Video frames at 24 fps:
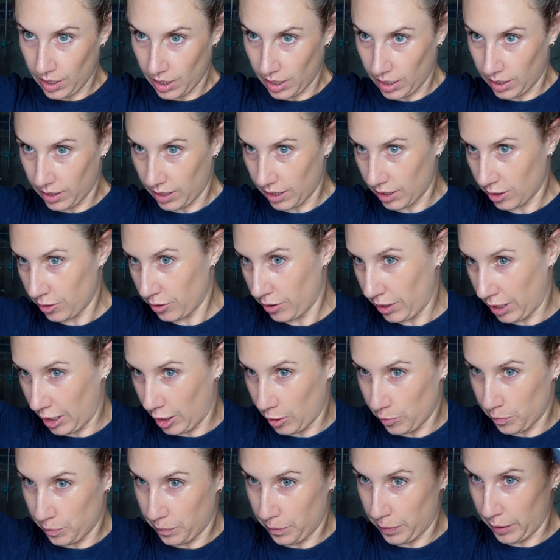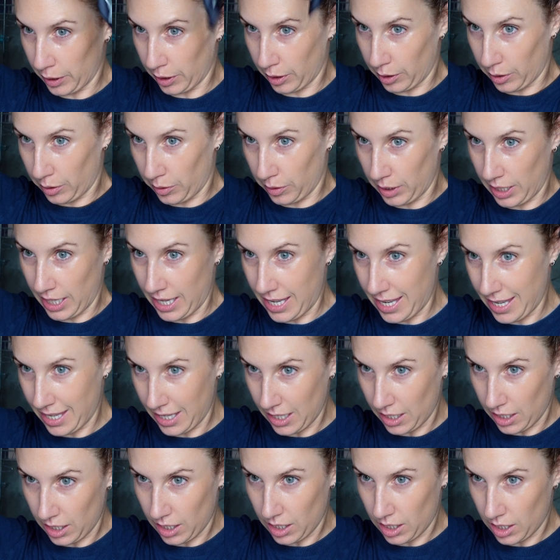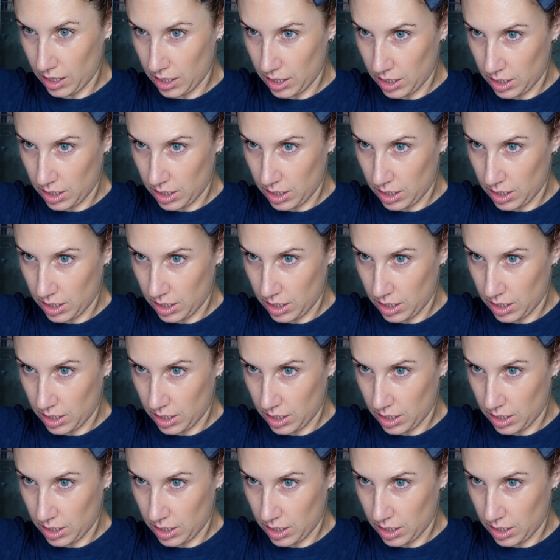and then create a bow here.